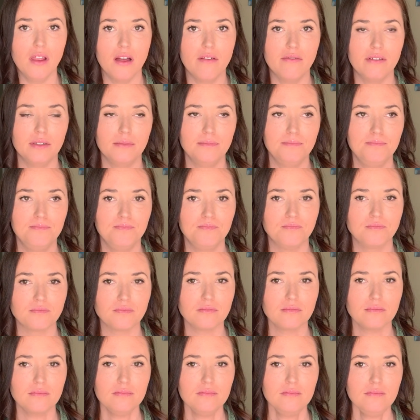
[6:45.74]
of them,
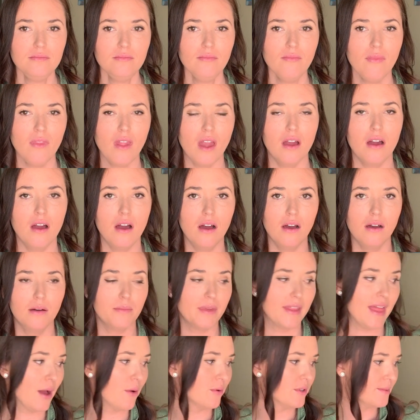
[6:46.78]
but
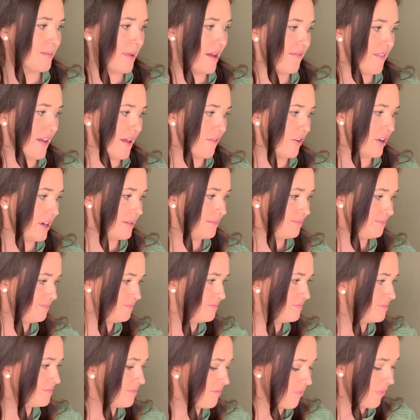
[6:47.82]
that was my favorite.
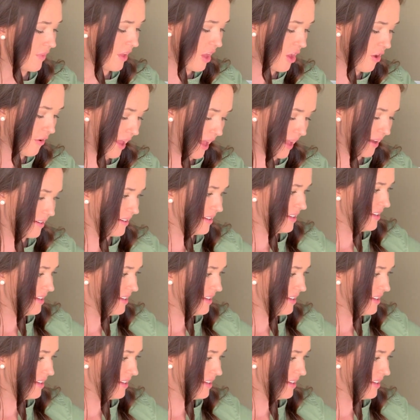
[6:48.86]
Okay,